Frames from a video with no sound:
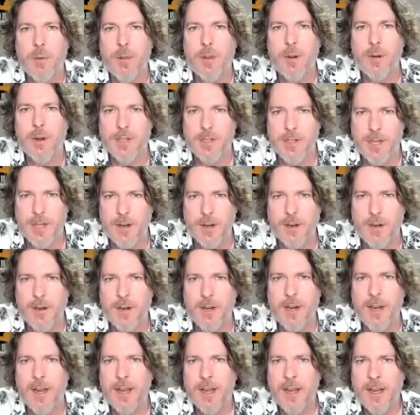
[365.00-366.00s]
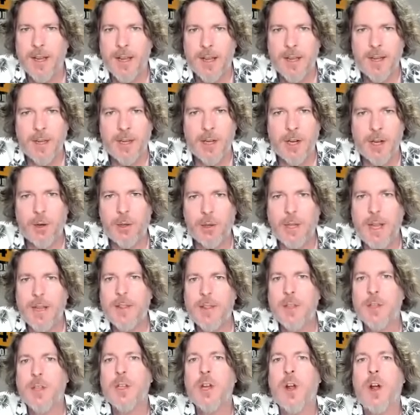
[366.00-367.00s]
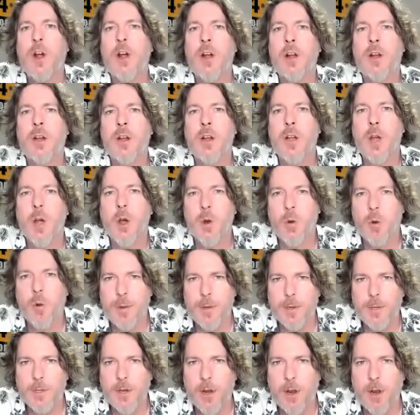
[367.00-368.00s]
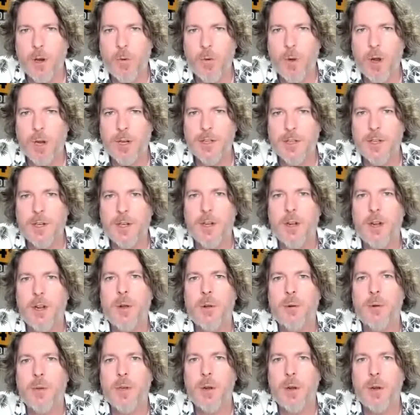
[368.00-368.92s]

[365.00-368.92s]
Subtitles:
with our singer, and, let the song go where the song wants to go.